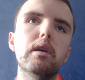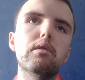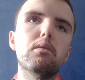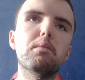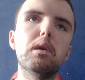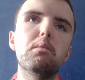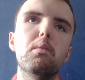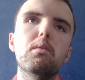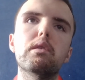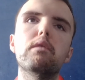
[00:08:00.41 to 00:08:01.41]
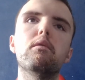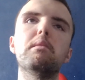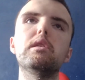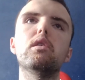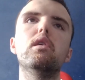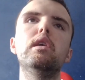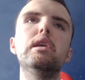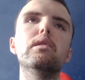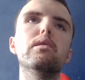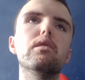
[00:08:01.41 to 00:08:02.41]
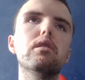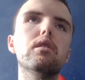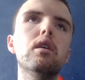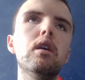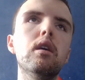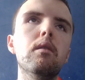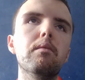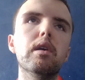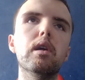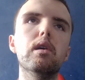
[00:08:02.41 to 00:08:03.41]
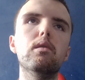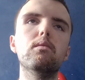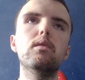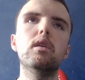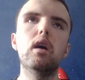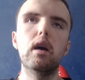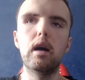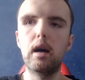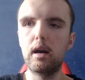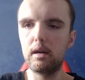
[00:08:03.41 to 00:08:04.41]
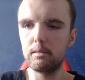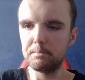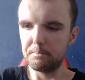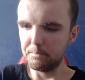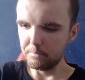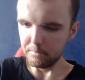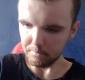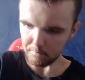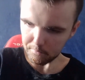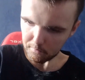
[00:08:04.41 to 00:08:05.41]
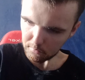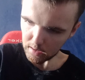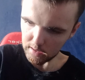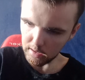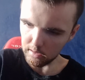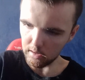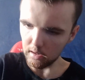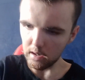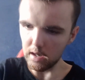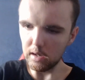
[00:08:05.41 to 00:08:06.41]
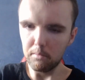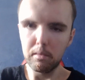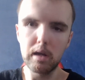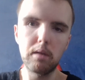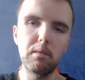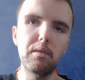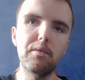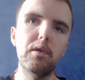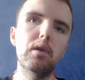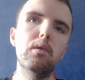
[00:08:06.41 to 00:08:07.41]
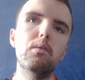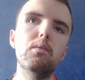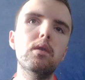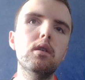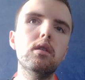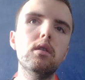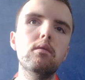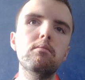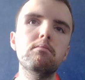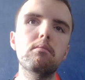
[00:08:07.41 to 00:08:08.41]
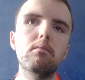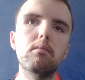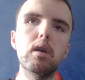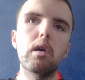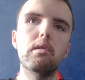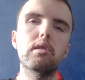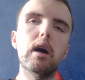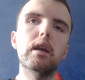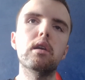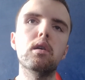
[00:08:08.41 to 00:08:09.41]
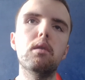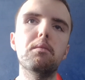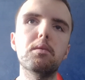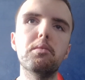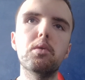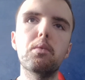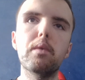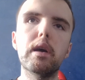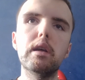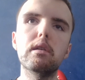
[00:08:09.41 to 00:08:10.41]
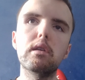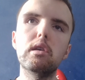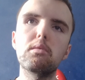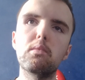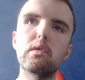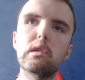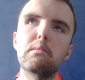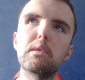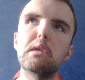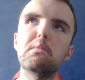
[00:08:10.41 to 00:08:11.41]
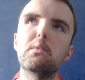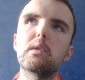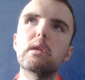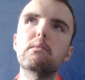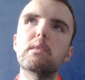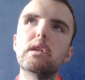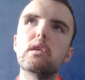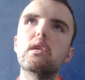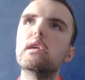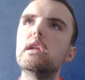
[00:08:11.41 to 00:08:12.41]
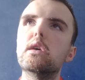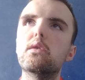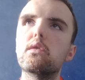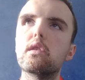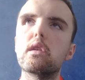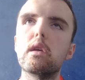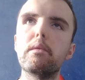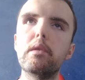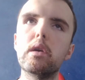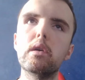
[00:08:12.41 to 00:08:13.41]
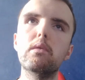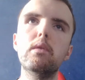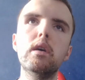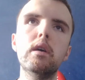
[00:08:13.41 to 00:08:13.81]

Asian people were giving me dirty looks, you know. And it did kind of make me feel, you know, a tad uncomfortable the way that these Muslim people were giving me dirty looks, as if, you know,